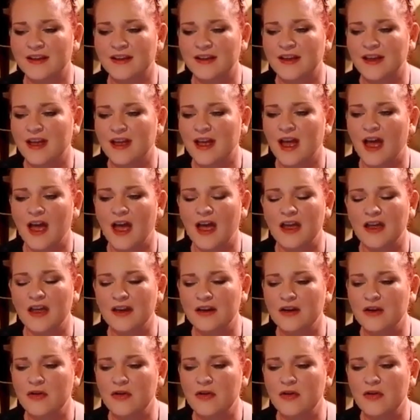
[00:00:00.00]
I
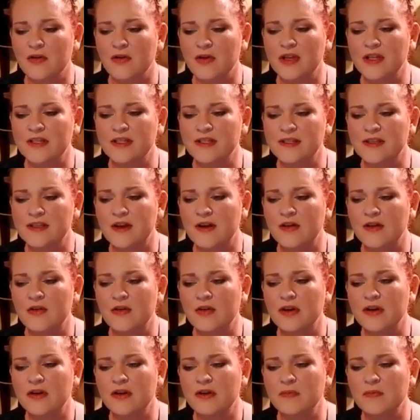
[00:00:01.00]
know it's gonna
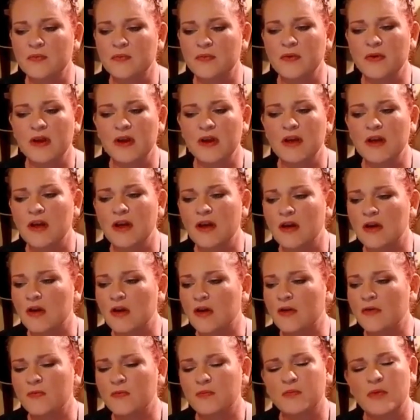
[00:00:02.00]
be
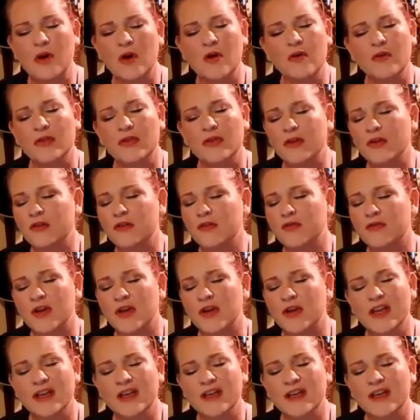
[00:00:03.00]
both of us,